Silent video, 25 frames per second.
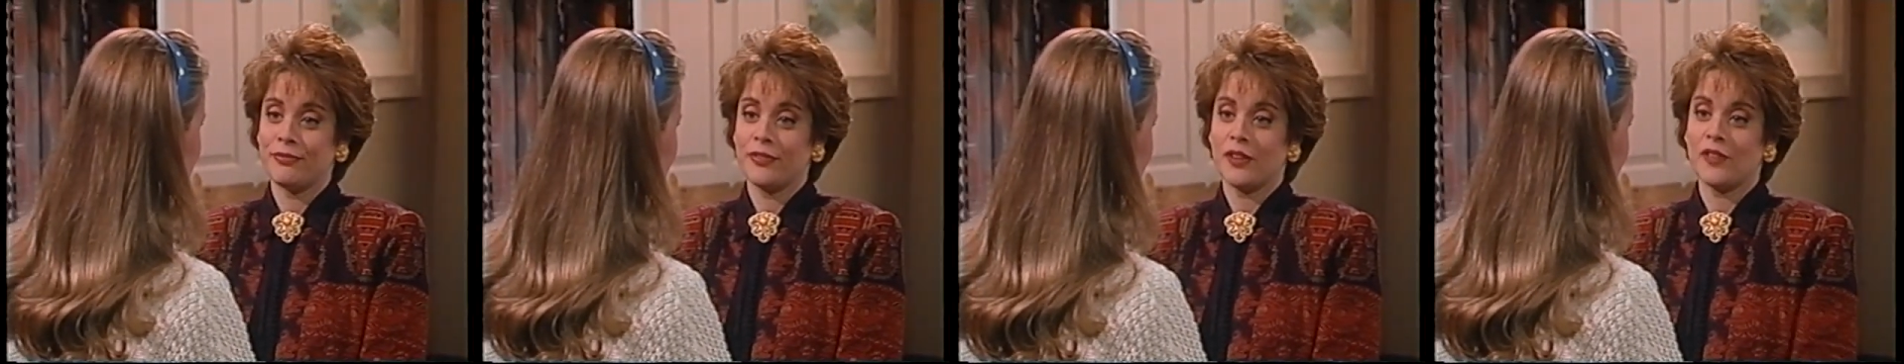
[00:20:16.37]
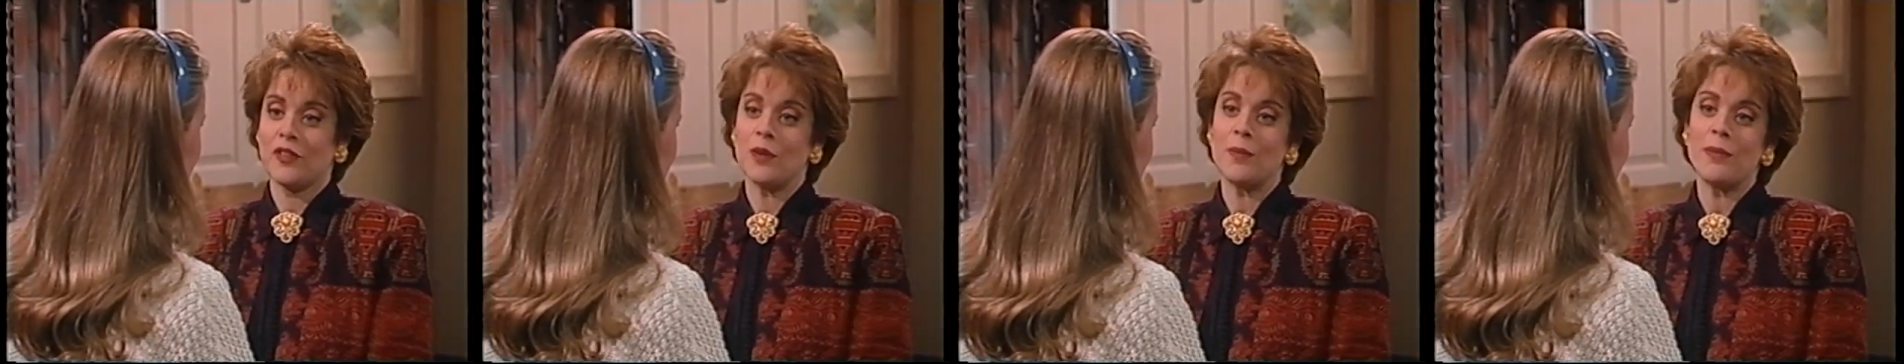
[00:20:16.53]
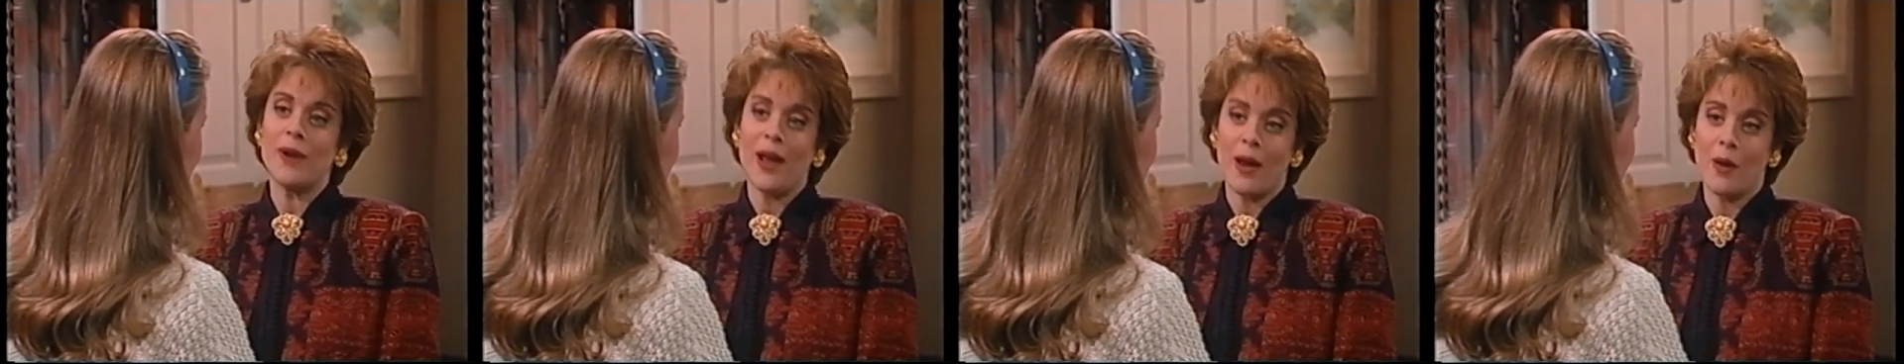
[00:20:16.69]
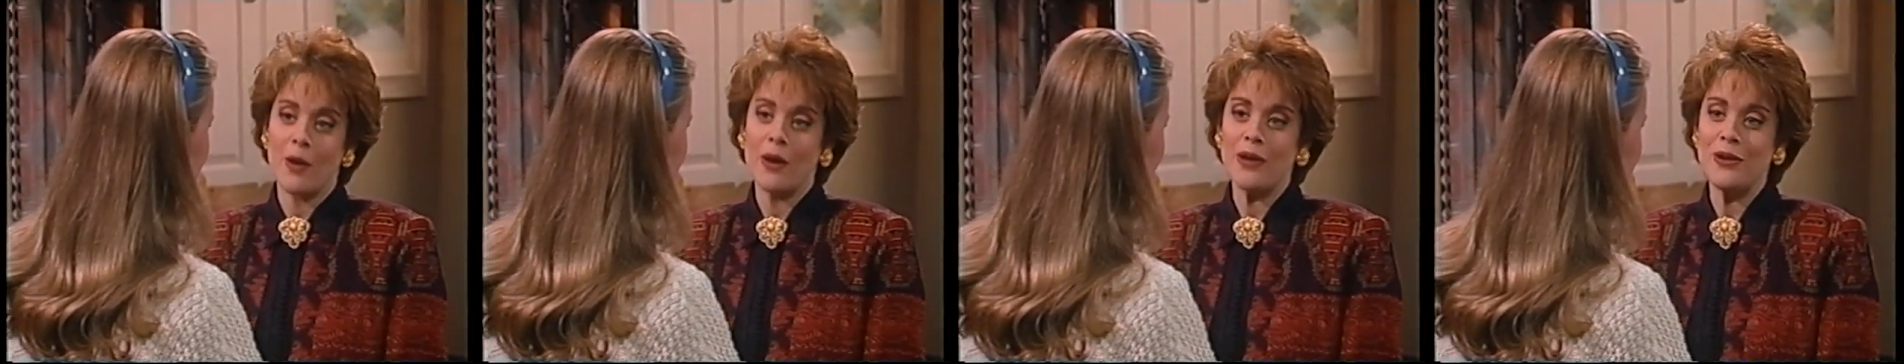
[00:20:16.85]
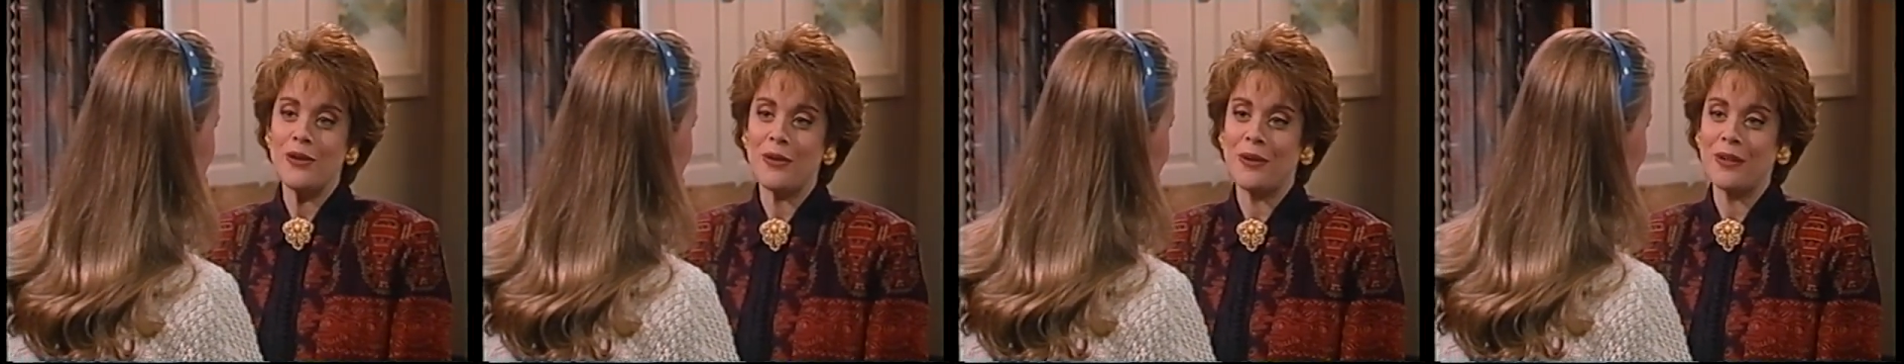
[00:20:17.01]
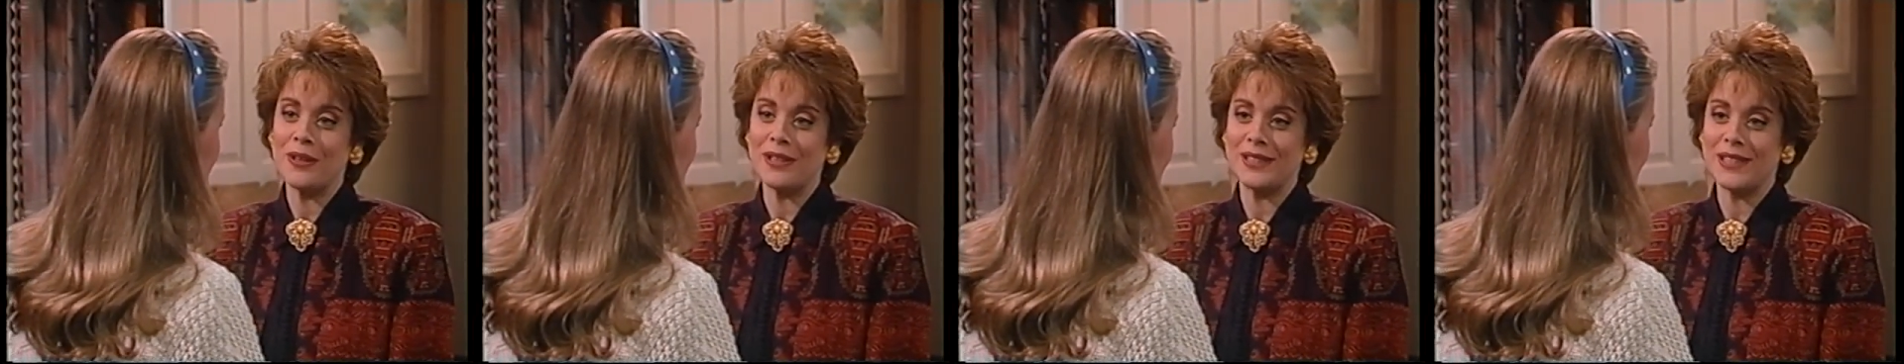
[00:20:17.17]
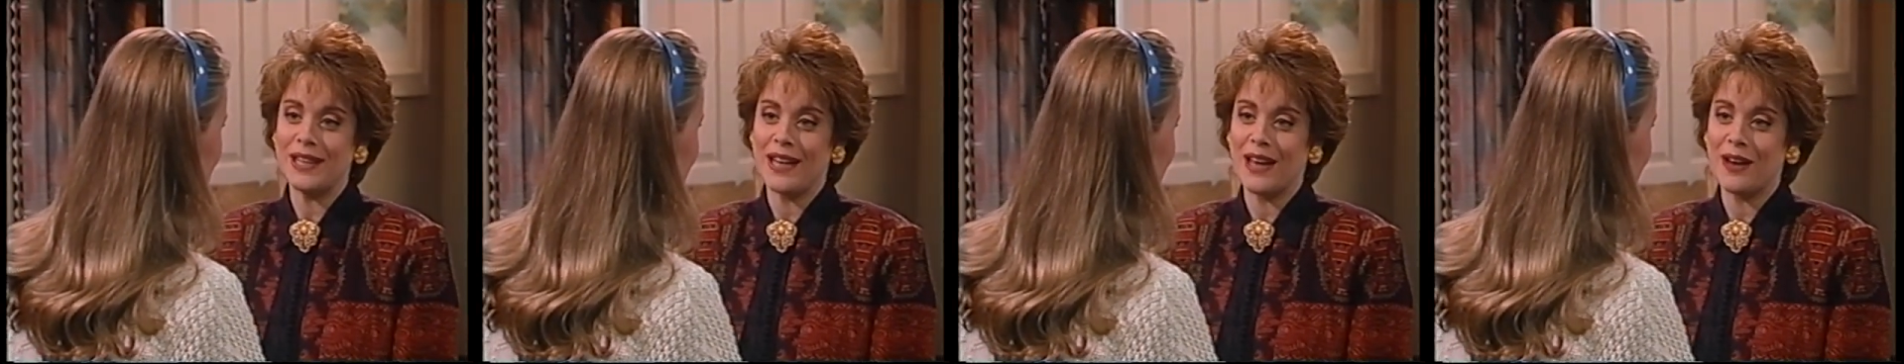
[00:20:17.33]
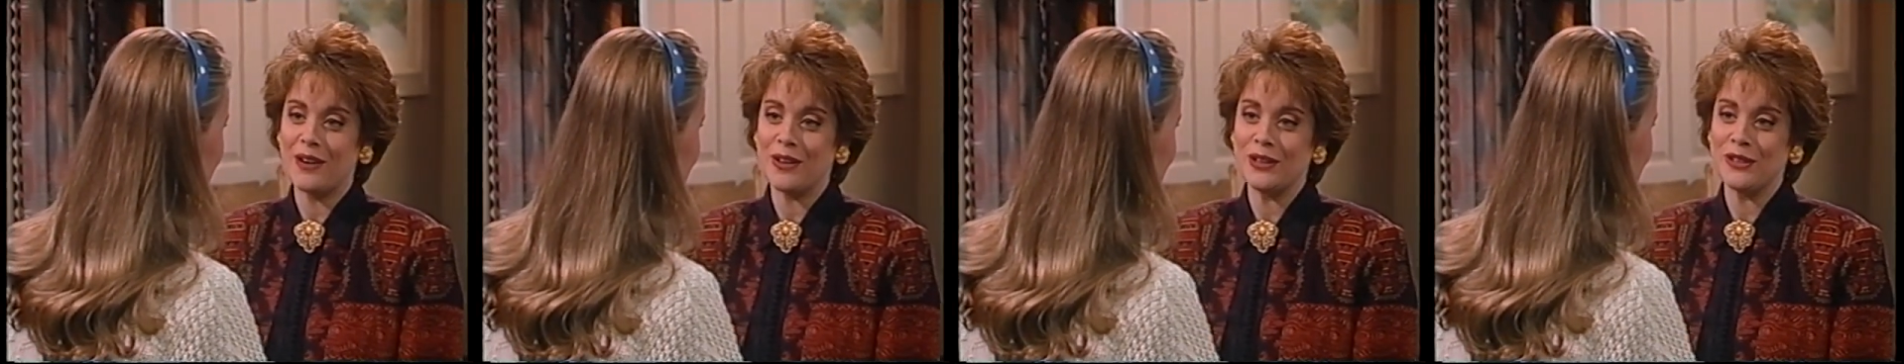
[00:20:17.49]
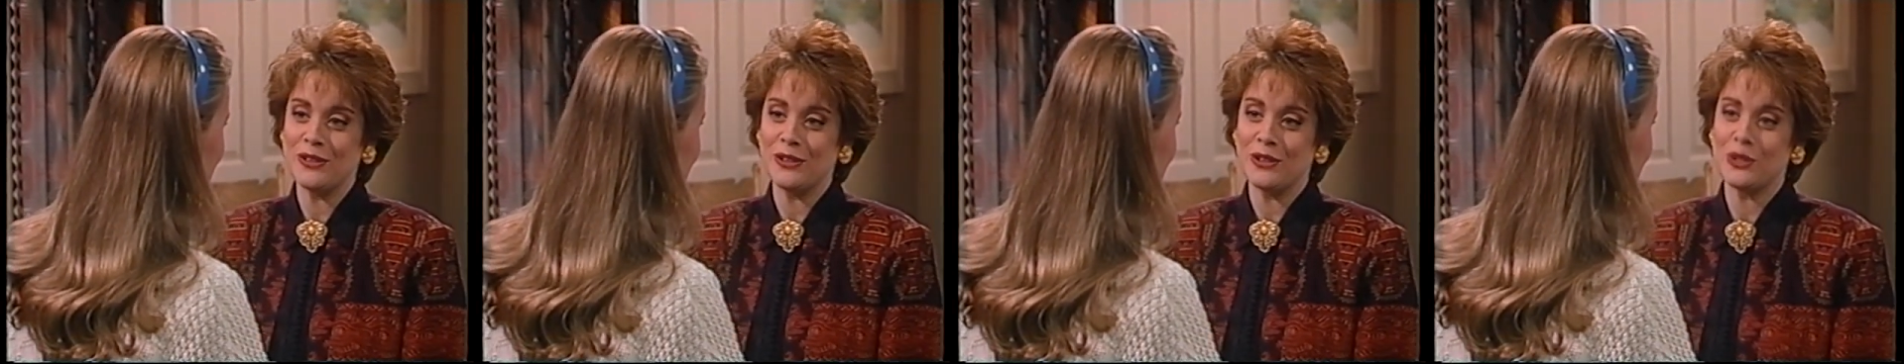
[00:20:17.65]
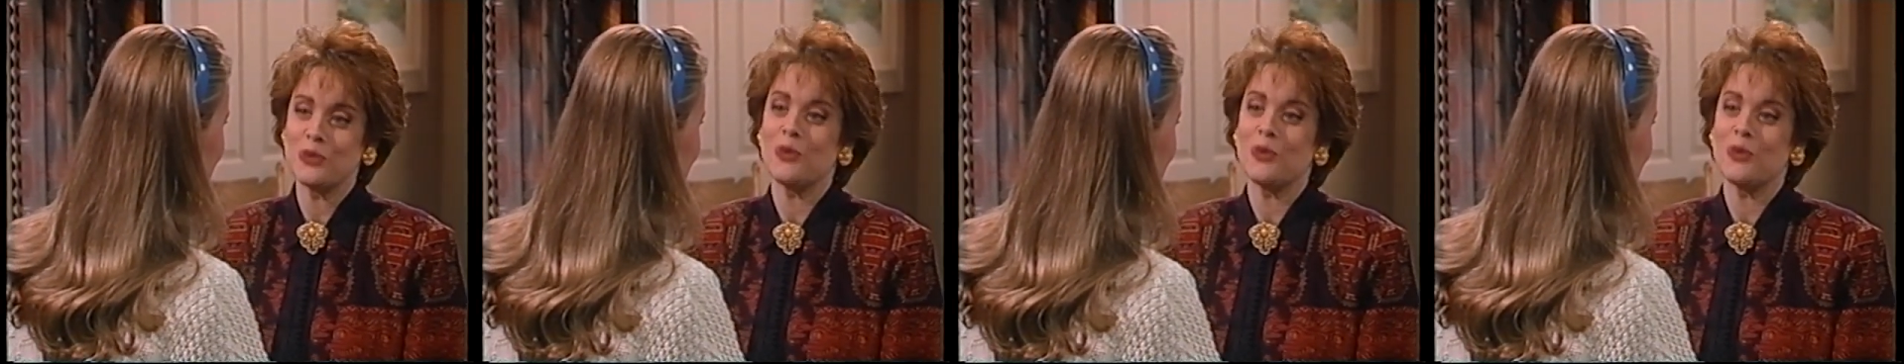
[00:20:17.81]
from now on you can stay out until